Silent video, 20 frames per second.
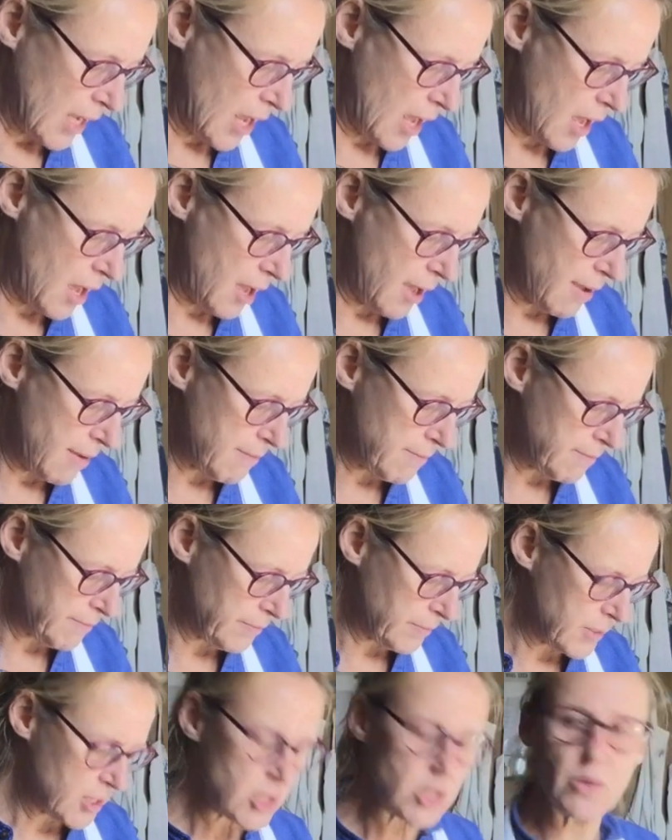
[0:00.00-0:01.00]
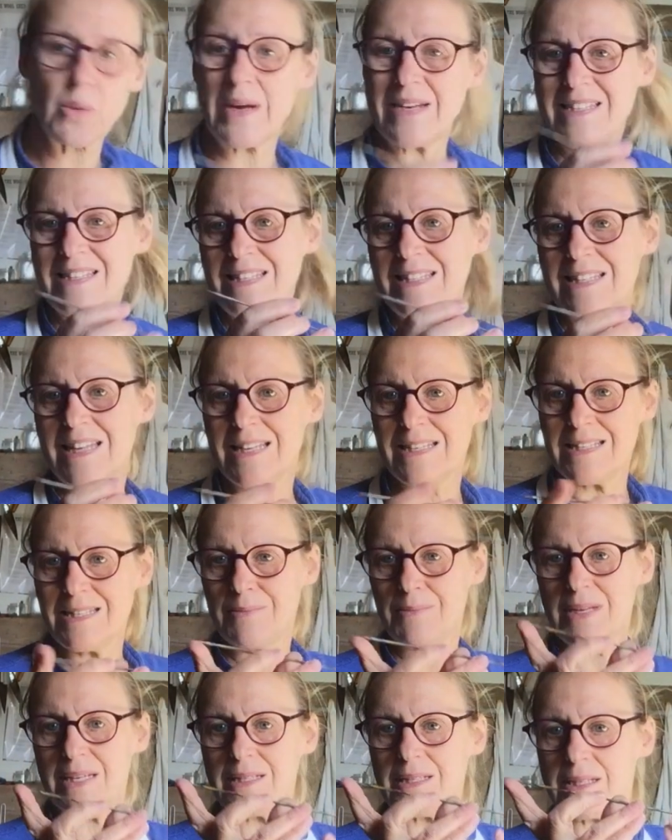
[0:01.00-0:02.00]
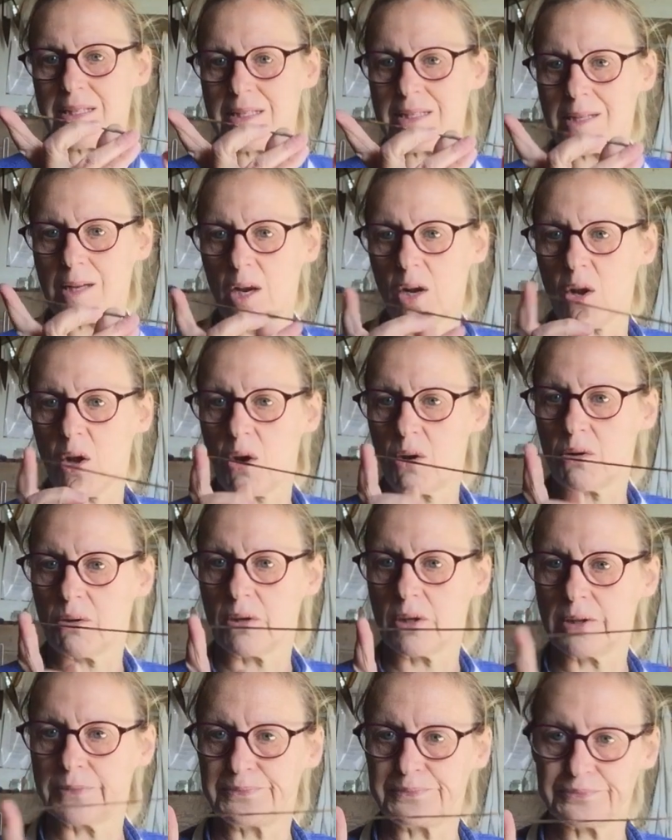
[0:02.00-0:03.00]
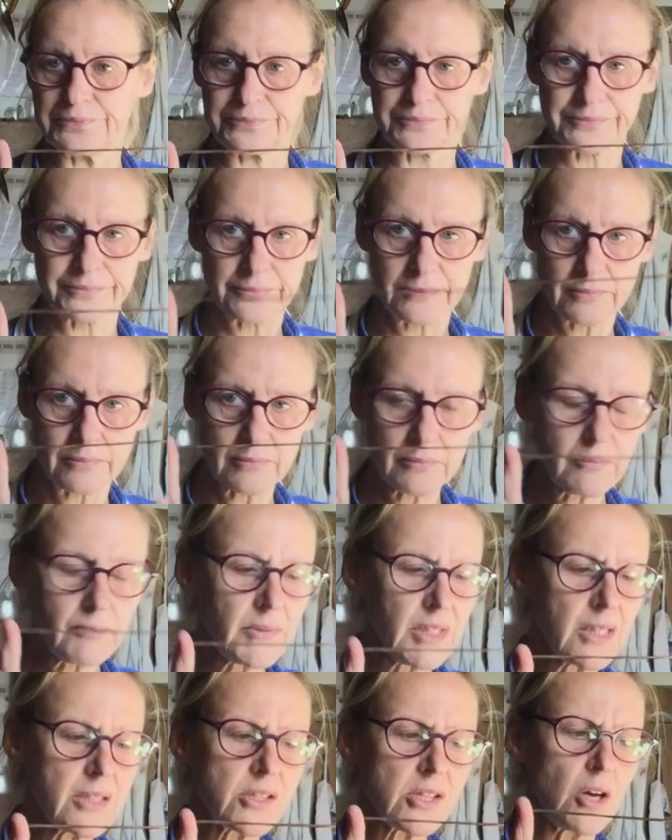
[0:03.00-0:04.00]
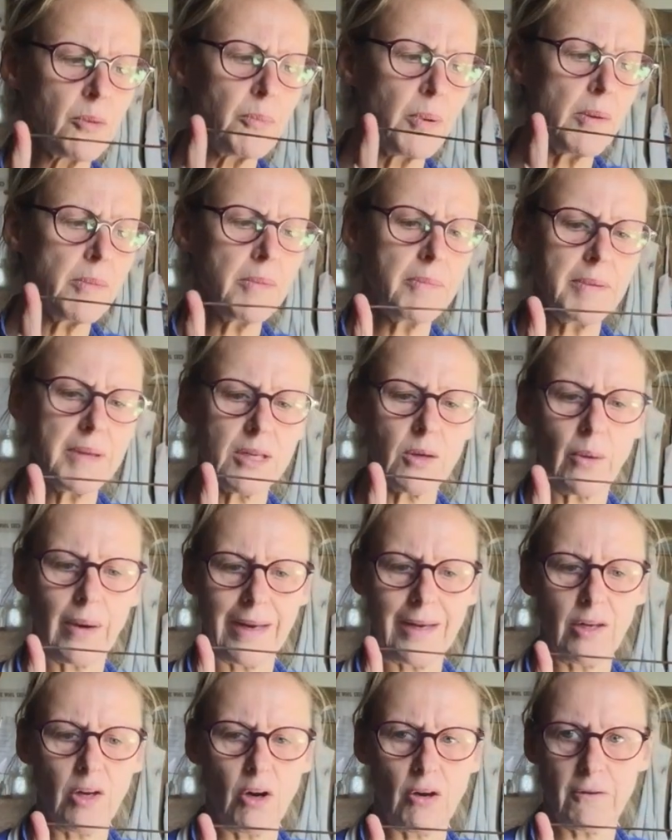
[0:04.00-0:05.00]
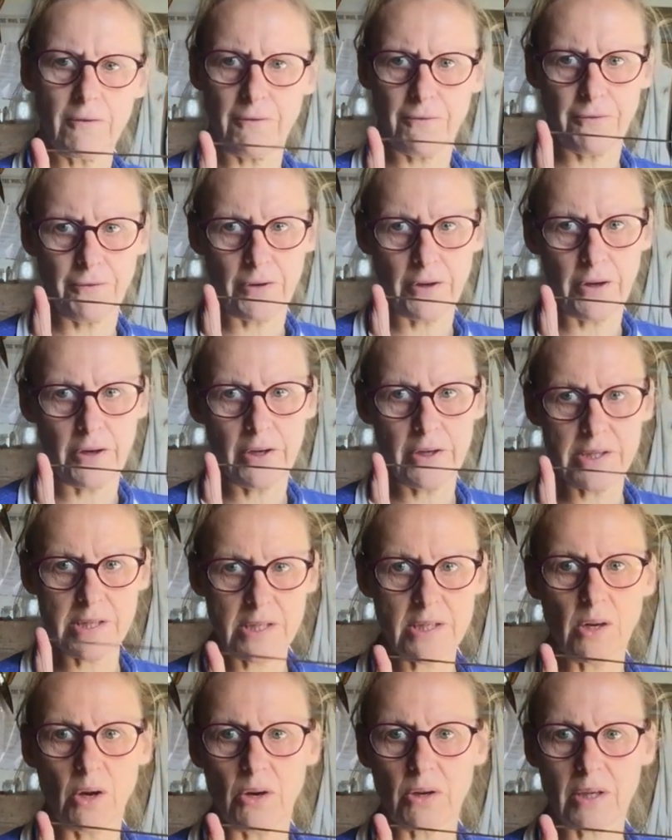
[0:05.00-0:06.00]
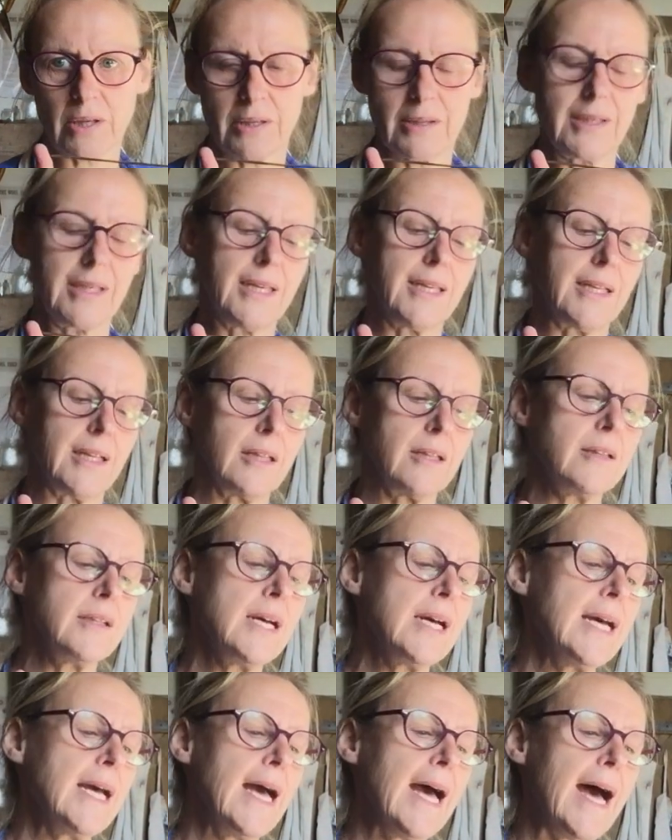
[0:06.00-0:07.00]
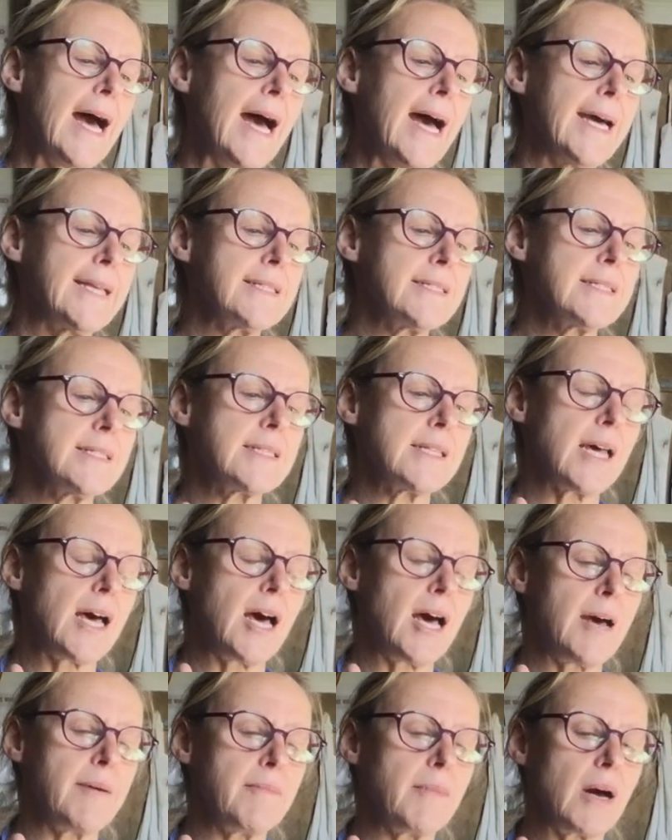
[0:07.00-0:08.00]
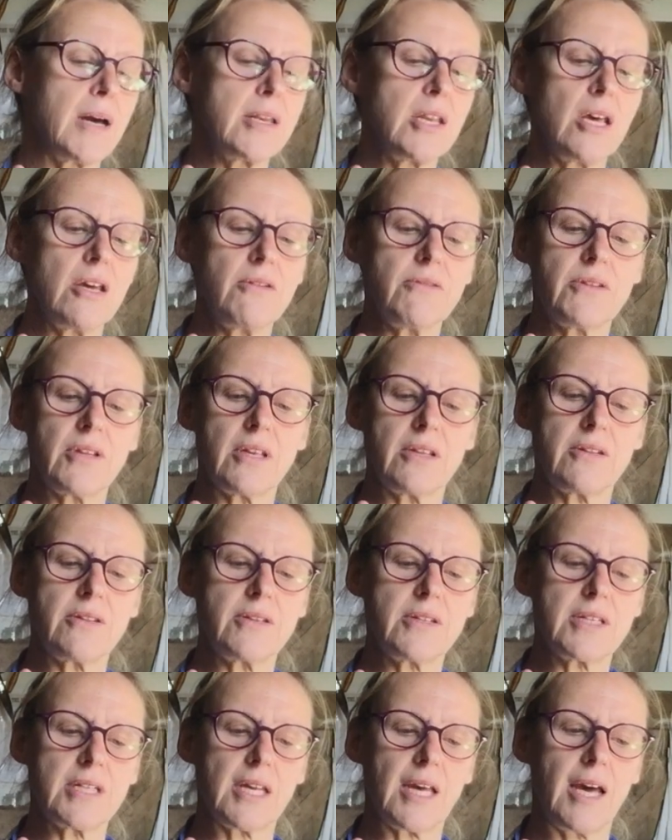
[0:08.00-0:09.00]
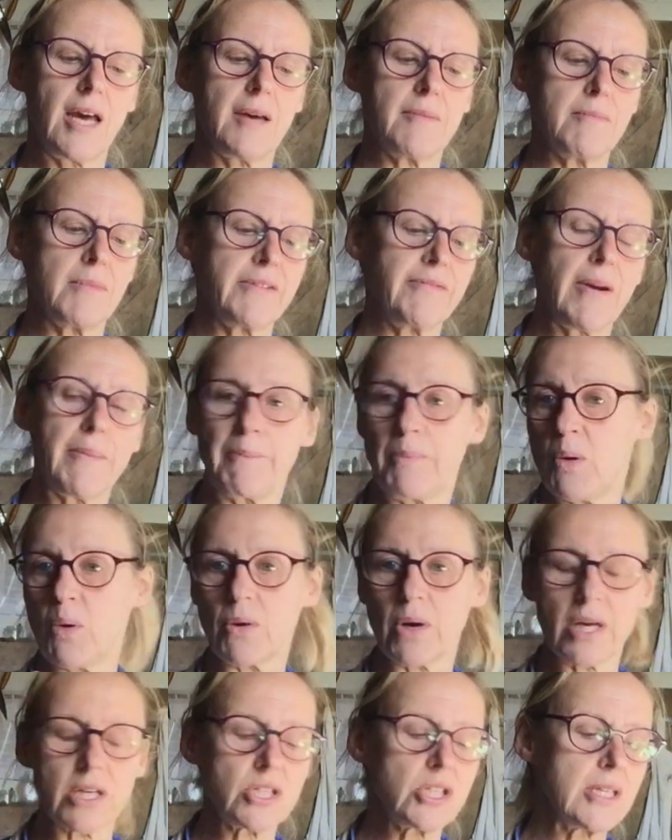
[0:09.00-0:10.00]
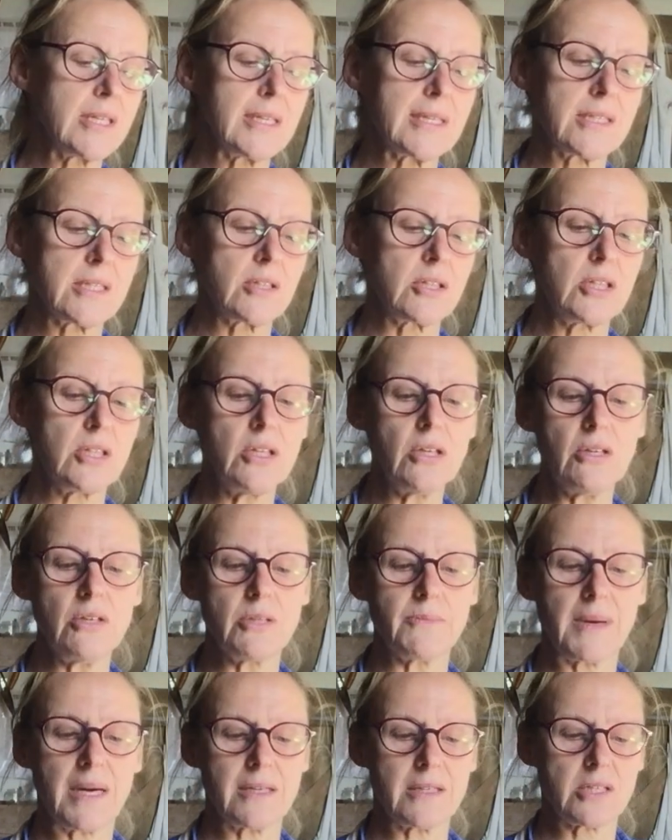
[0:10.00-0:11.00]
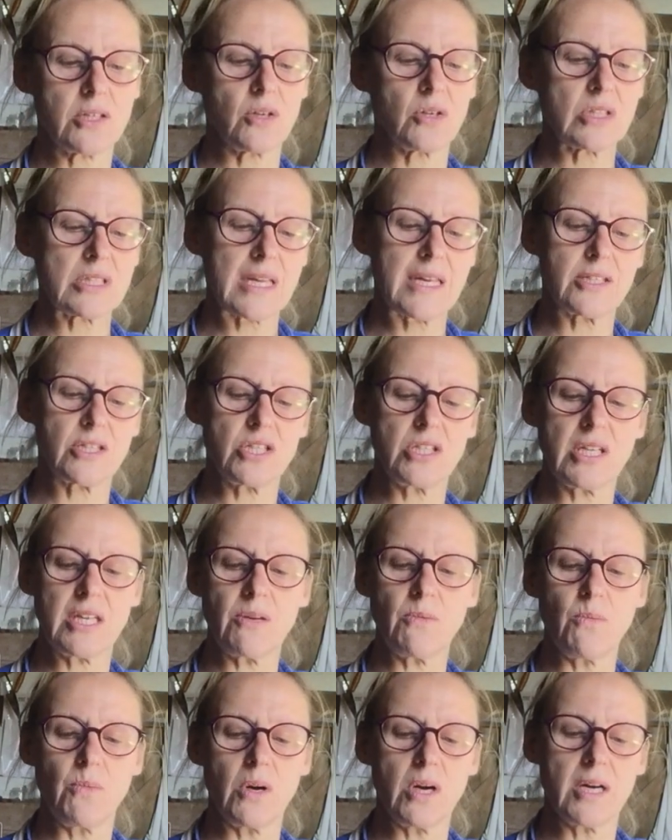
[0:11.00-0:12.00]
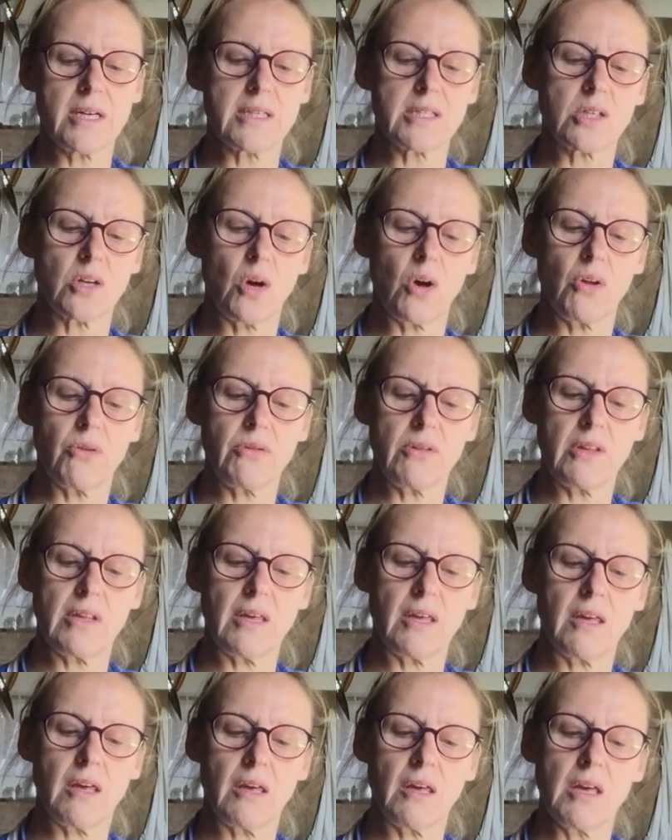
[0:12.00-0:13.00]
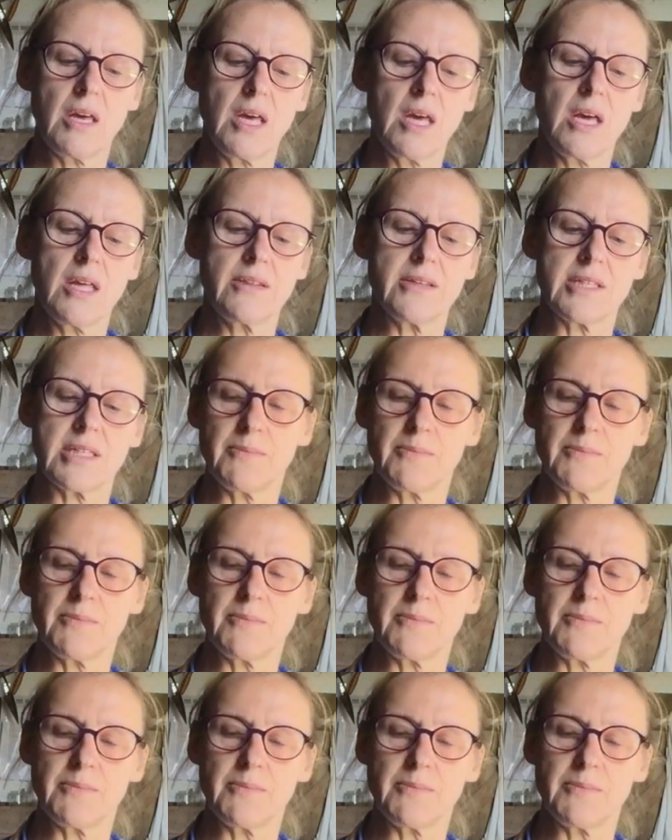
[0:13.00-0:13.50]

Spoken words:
20 centimetres long. So probably quite long for a sock needle, and I know that my friend Paula, she knits a huge amount of socks, and she works on the